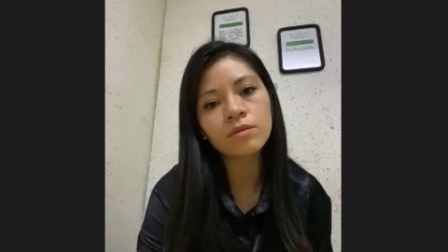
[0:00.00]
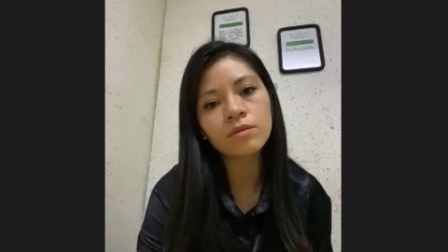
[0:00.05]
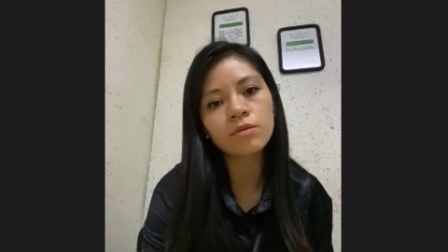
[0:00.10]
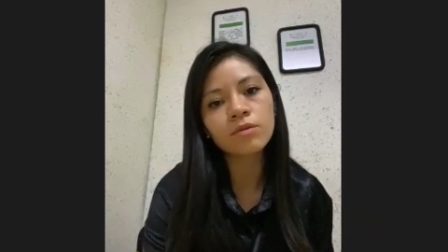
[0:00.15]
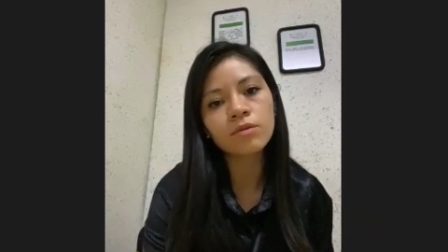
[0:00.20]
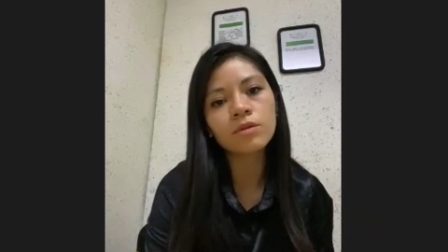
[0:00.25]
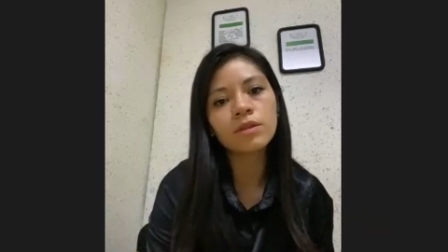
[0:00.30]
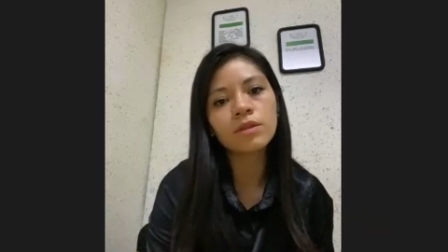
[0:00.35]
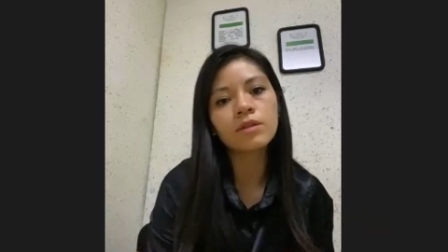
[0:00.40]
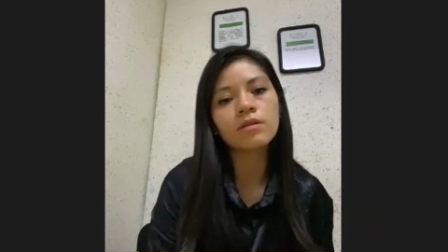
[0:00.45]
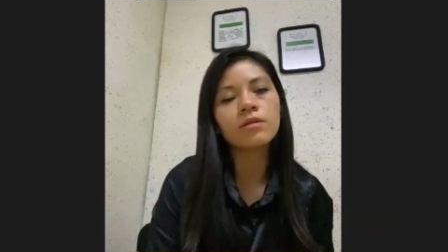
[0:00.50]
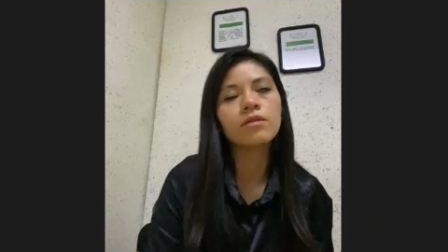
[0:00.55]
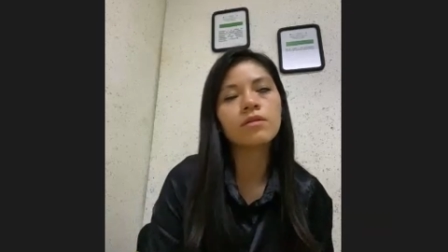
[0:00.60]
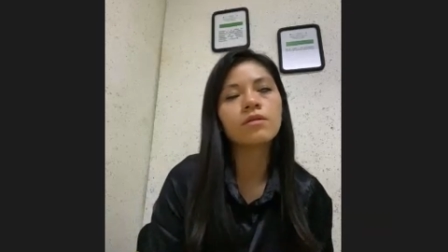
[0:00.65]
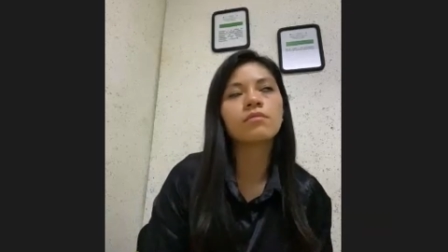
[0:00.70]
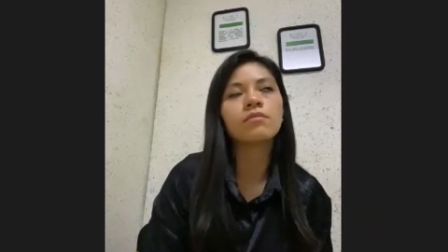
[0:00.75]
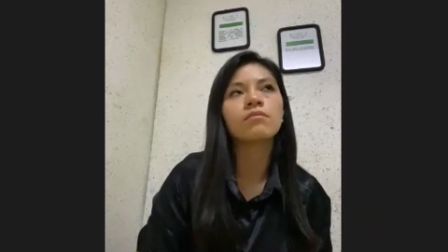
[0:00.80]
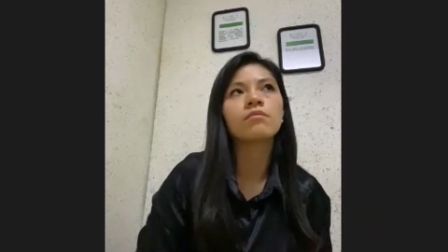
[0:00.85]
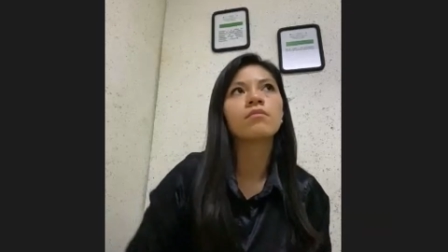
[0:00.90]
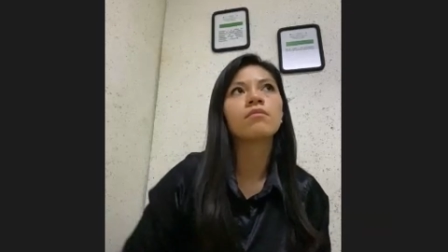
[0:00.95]
to
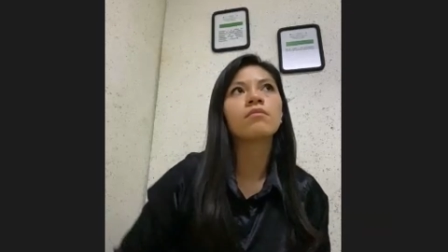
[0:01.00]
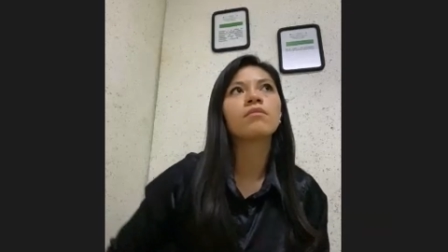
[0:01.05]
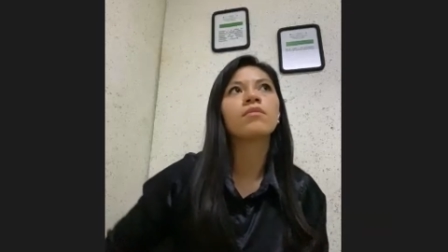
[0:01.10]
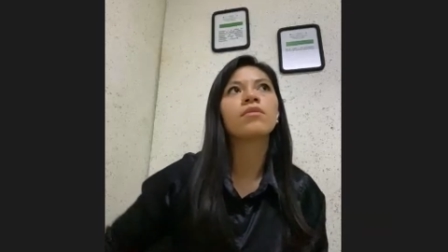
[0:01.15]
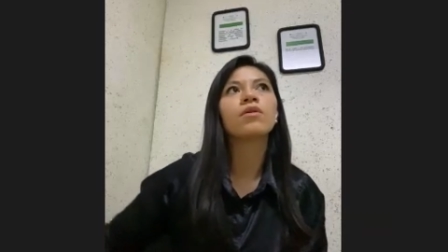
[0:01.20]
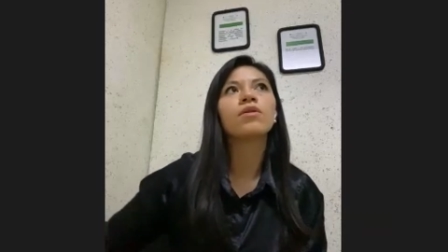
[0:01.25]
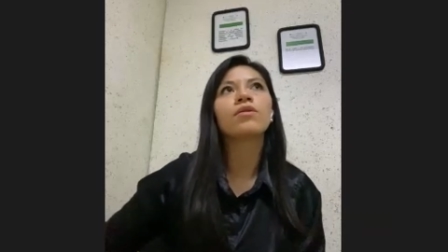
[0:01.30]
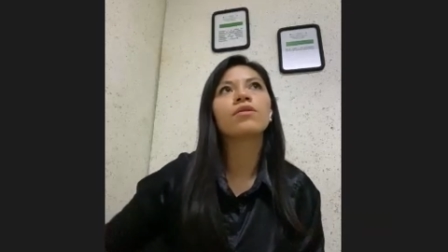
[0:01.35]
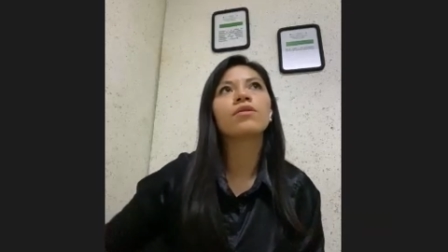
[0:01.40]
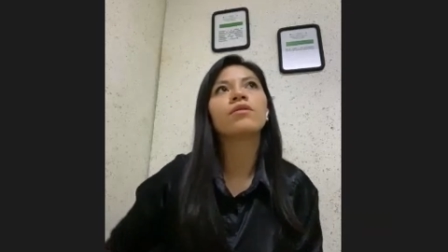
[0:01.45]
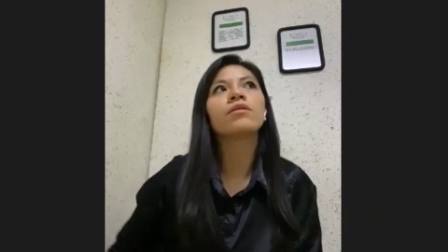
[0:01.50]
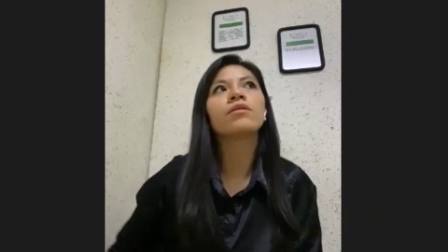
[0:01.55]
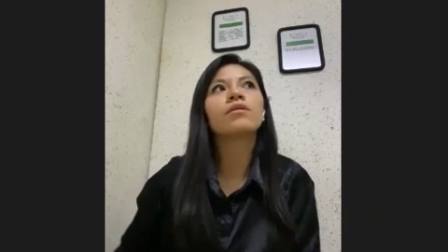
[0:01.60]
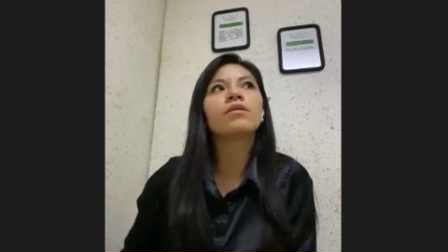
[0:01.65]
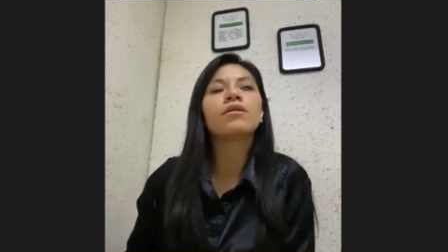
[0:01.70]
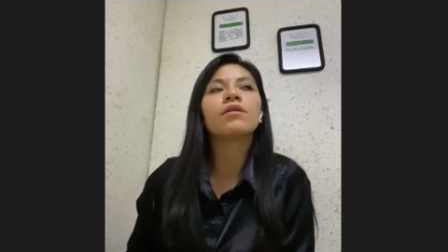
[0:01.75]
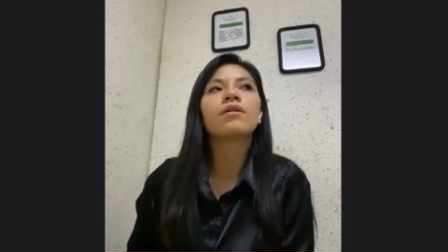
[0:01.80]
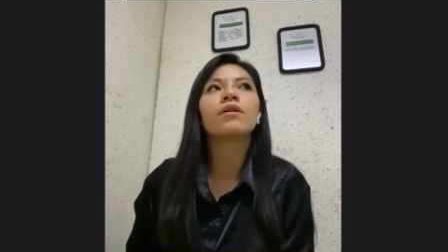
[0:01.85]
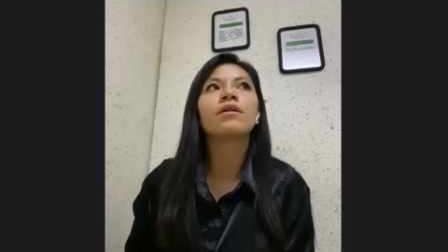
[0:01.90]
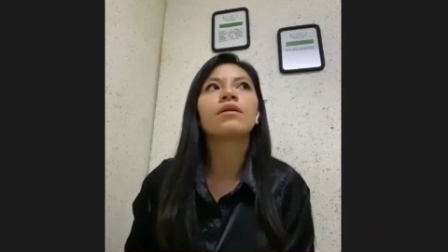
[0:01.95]
see
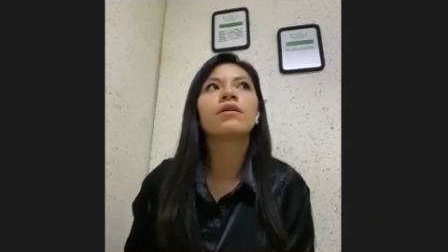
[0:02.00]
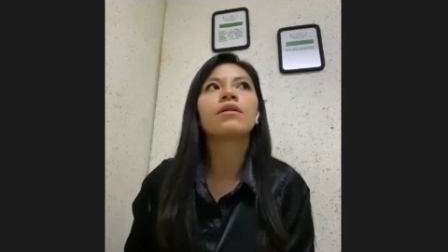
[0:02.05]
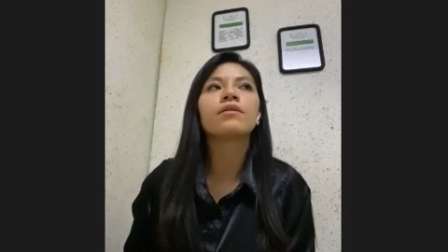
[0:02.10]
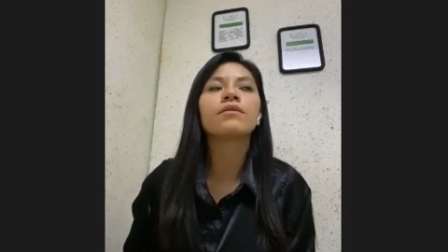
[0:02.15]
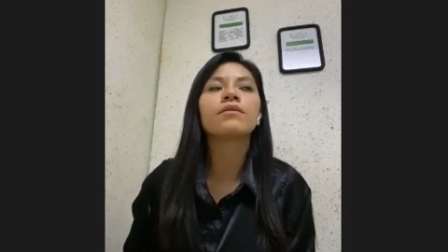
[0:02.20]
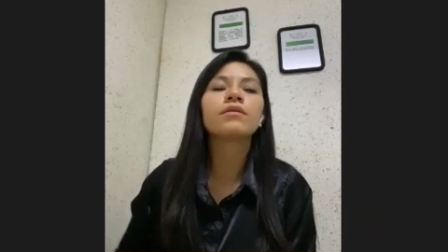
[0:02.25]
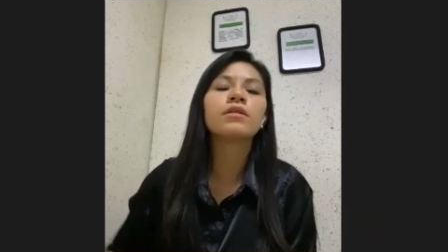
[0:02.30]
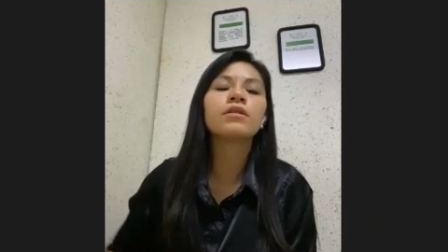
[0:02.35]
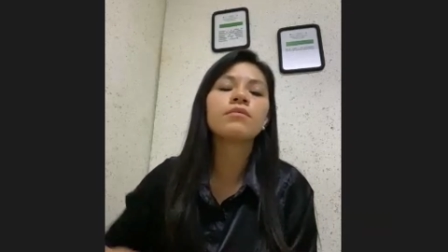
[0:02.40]
more uh,